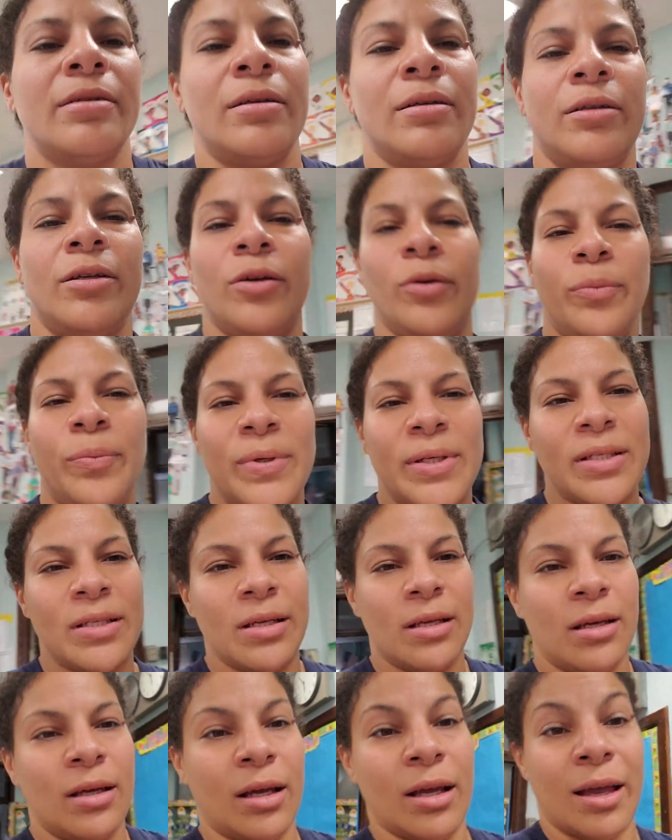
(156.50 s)
you'll be
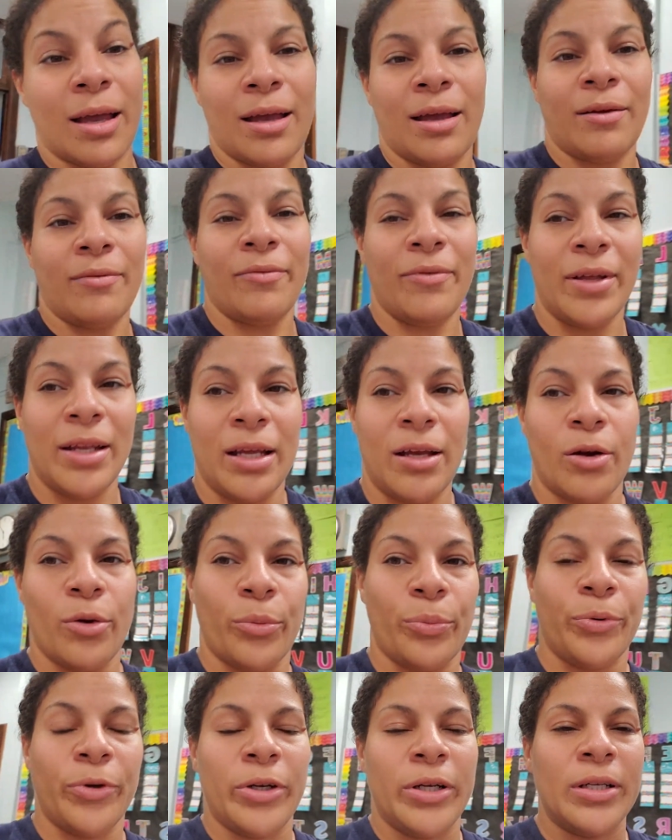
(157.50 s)
seeing a video
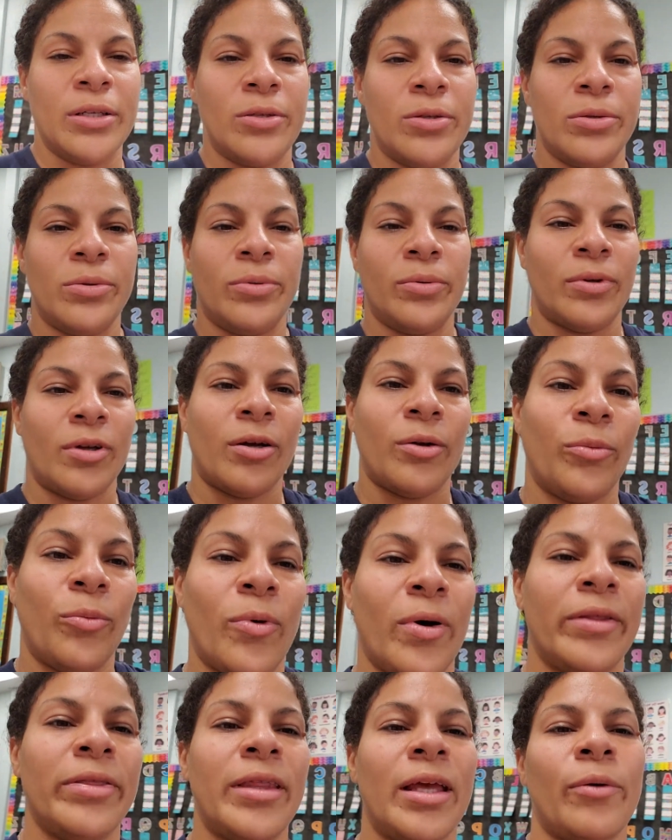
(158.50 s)
pretty soon on
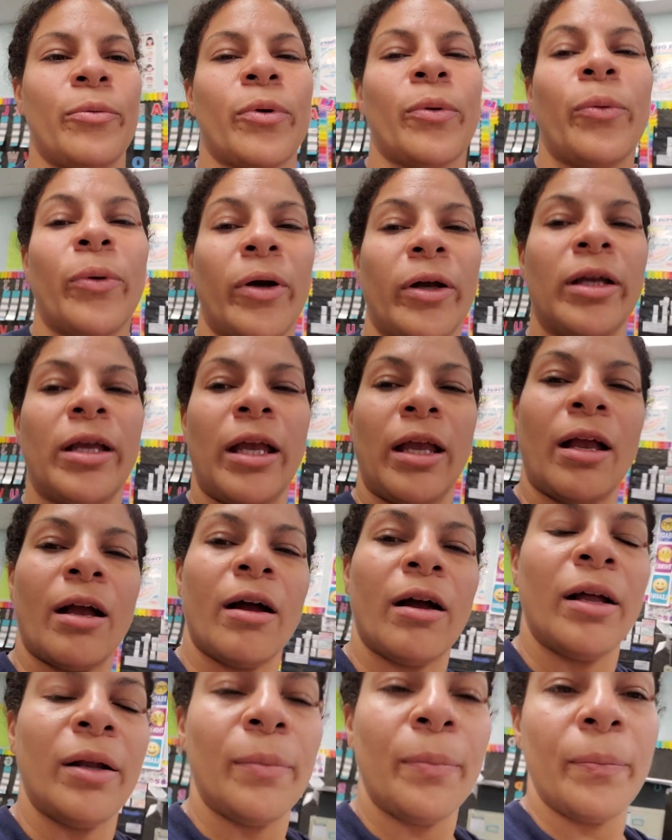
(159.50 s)
what they were working
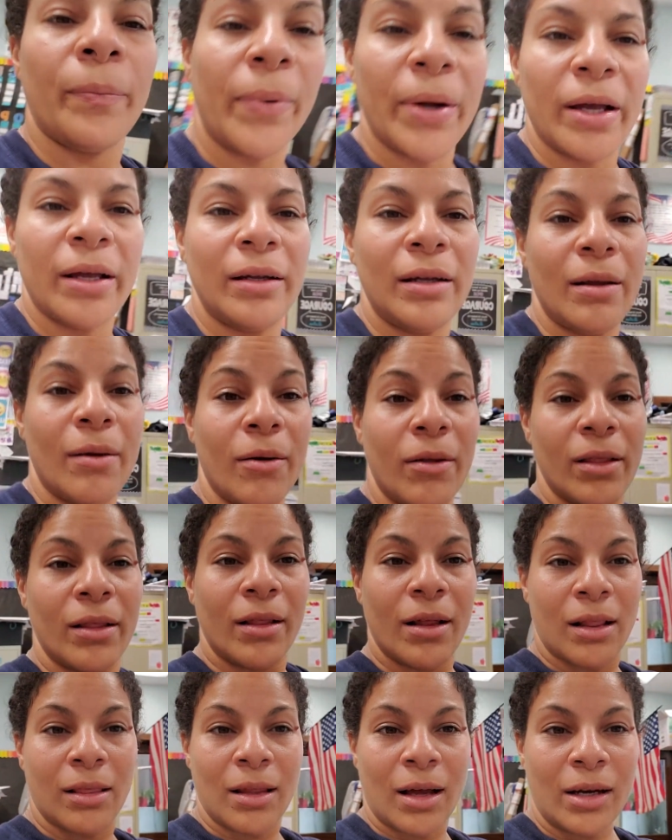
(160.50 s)
on, but
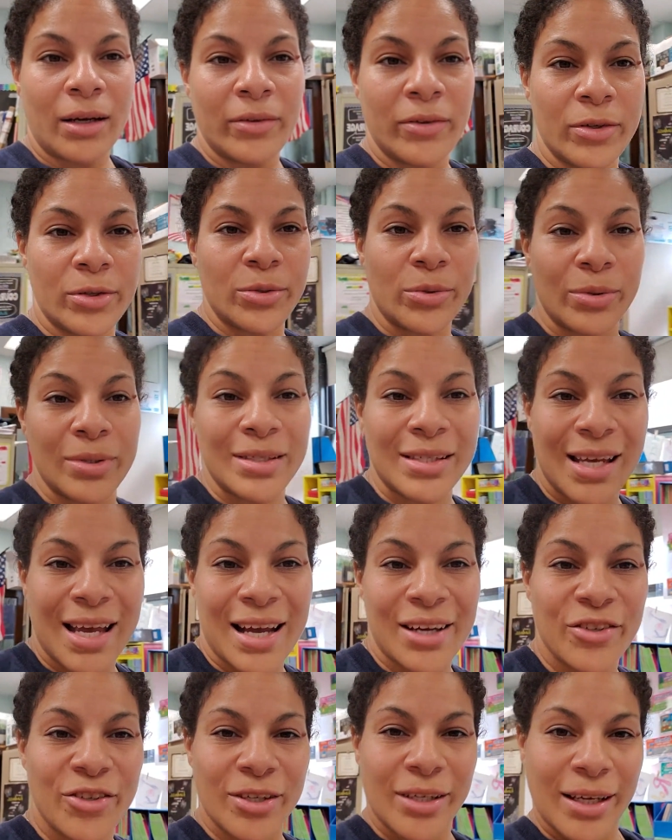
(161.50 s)
a lot of the students
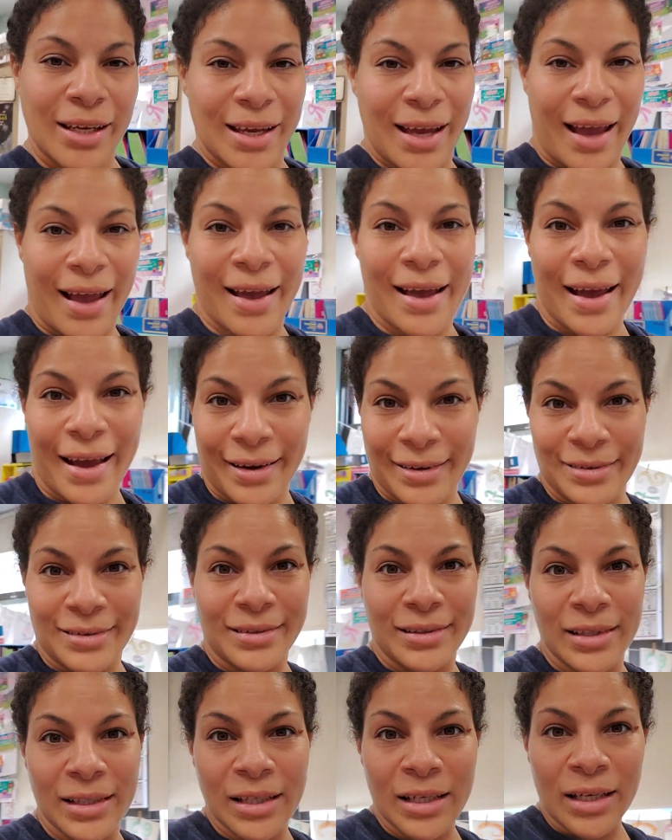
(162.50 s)
actually
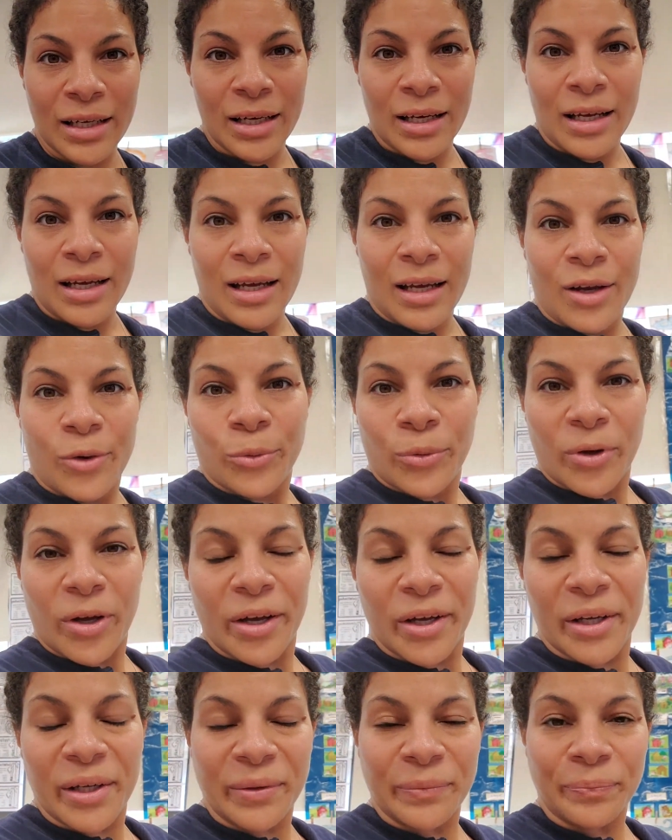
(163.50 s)
can
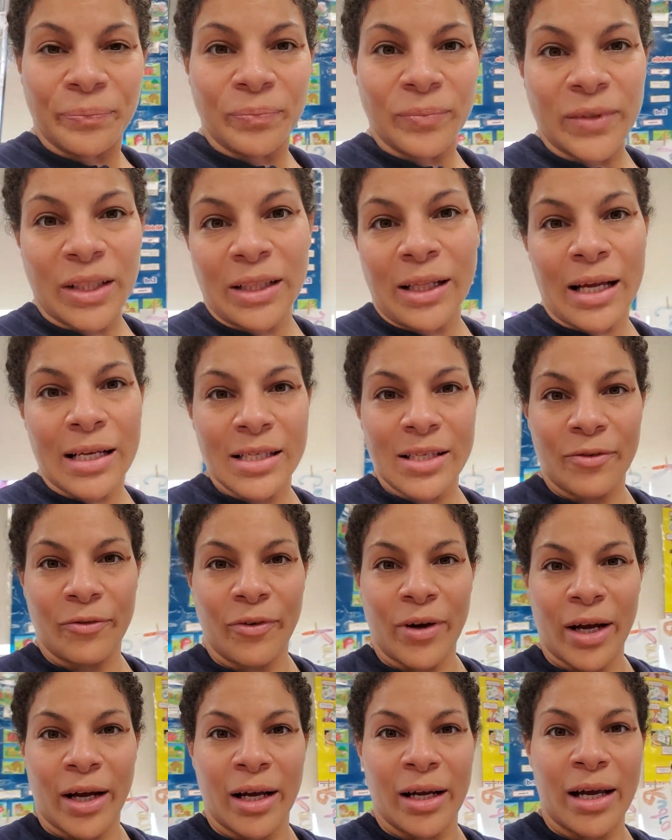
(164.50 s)

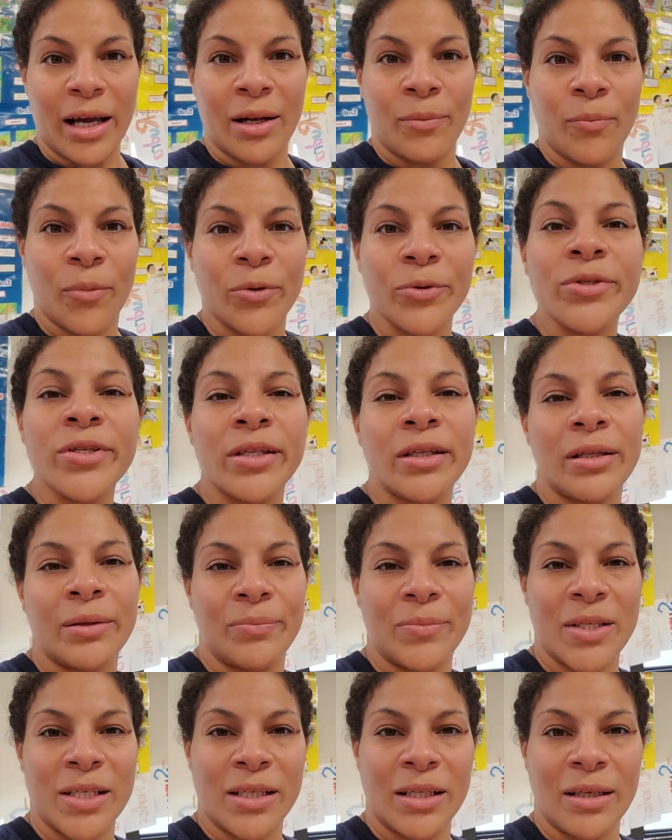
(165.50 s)
classify, and most of them
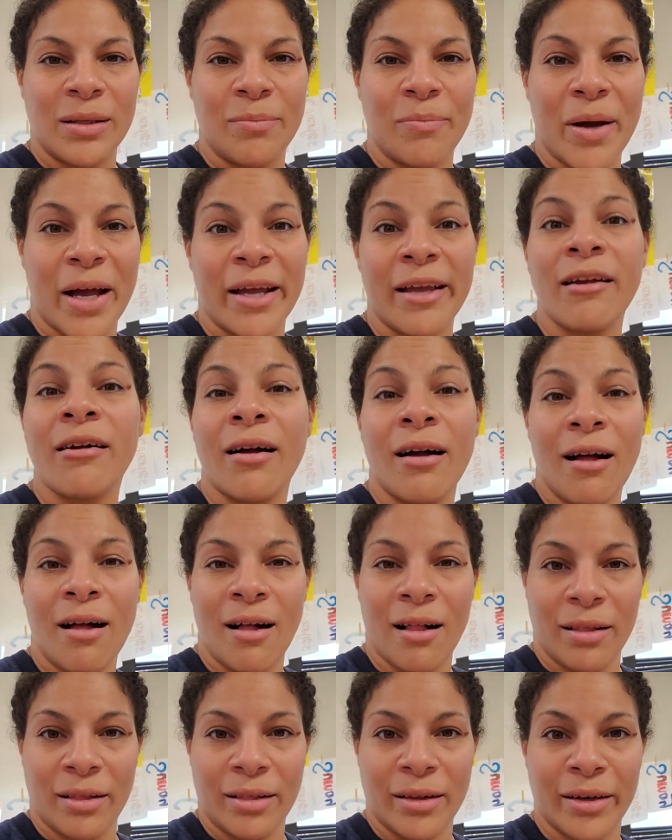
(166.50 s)
did it by
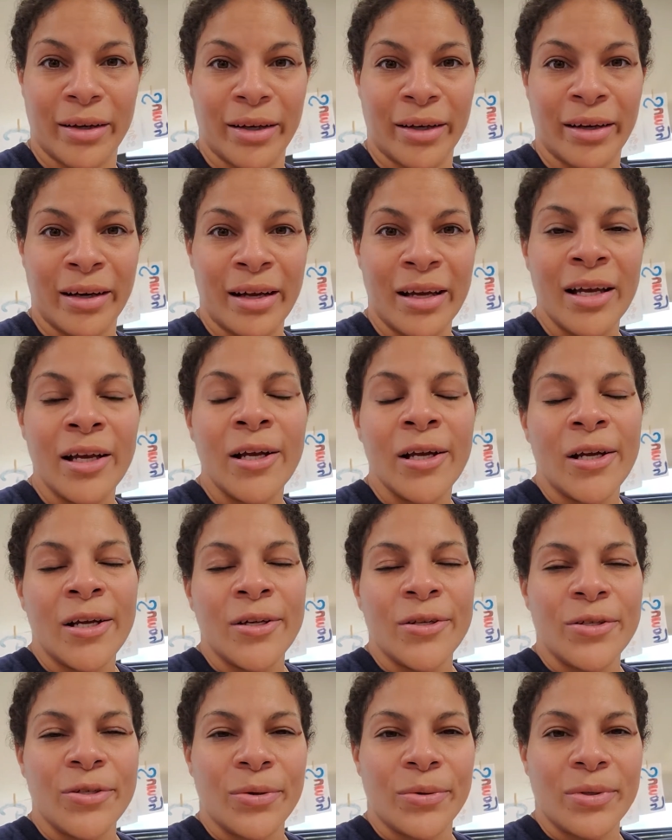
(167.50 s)
color.
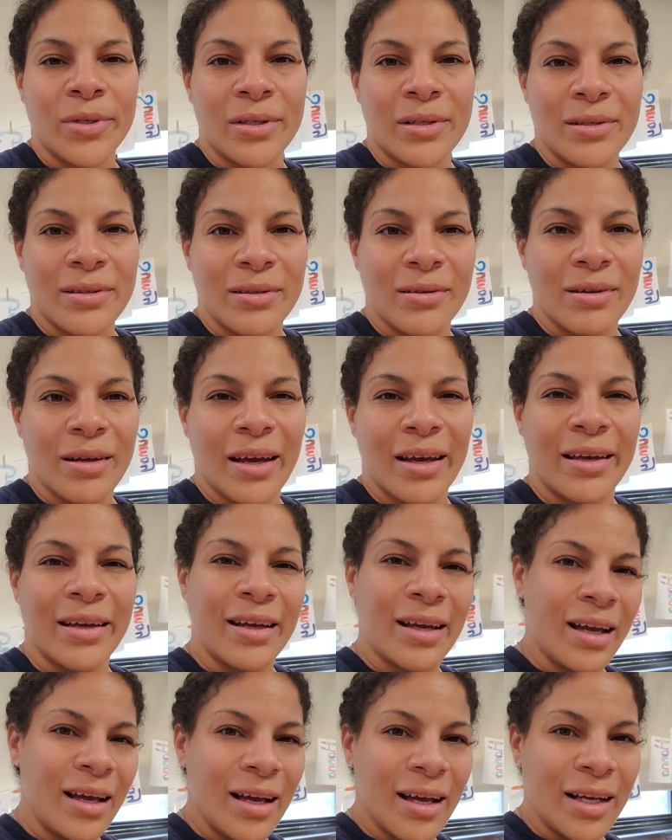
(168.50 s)
So I
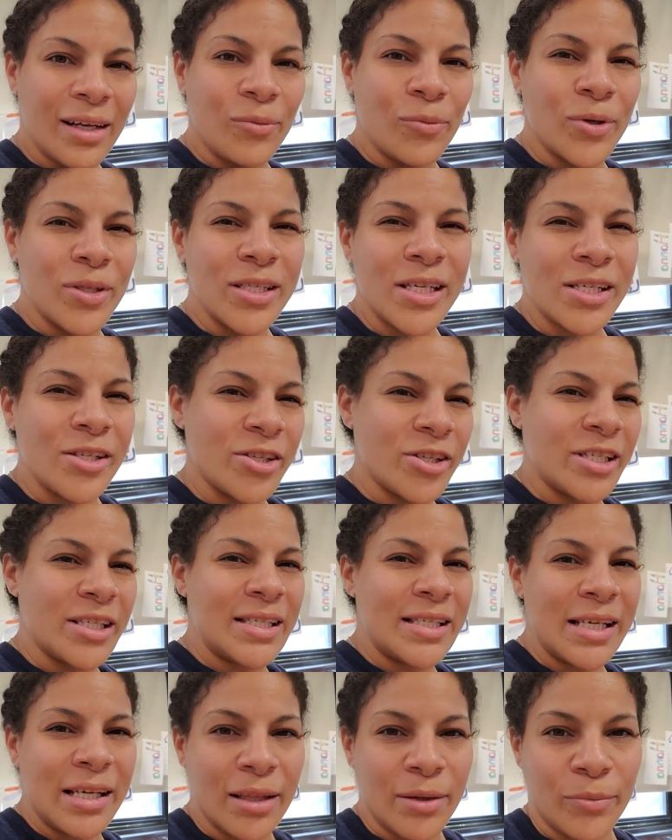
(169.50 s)
kind of, once I started
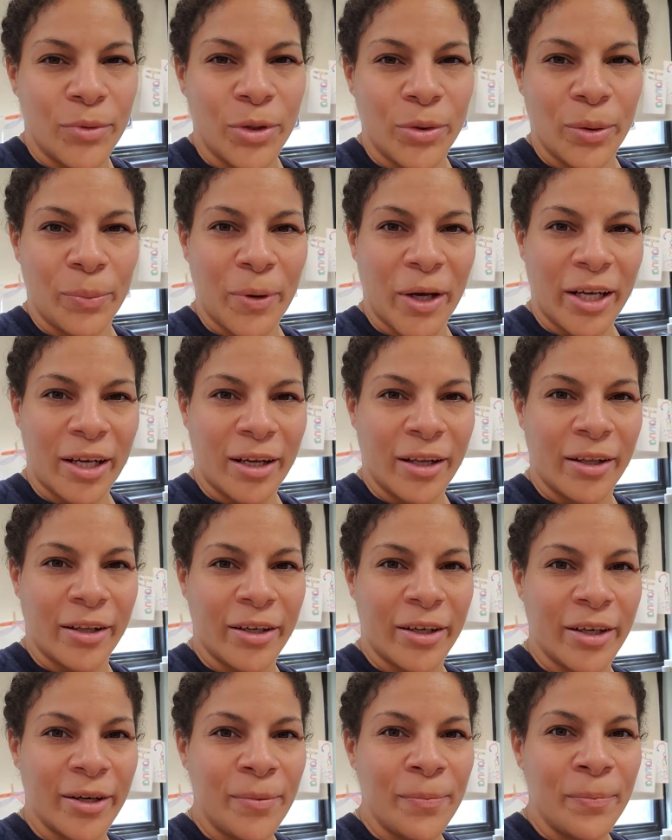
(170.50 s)
seeing them do it by
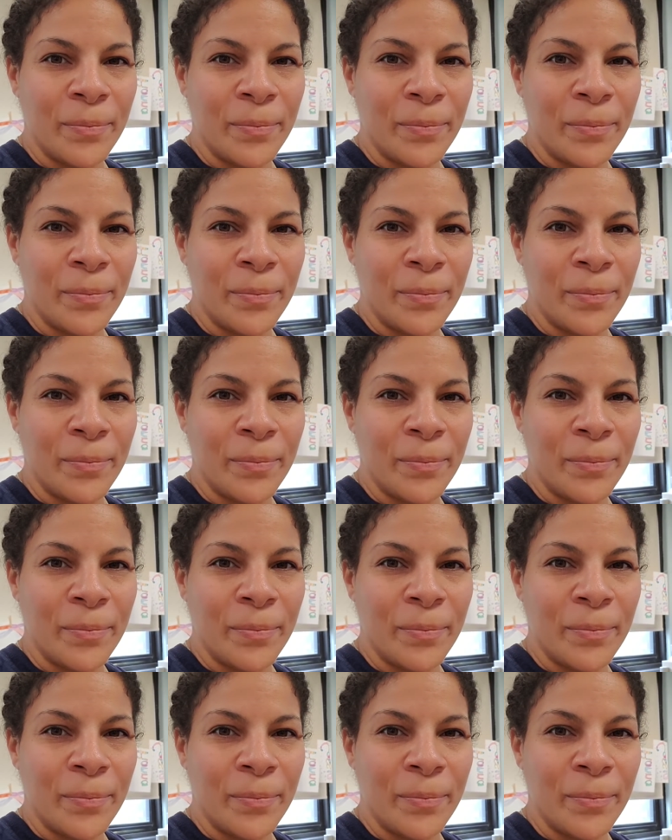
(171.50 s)
color,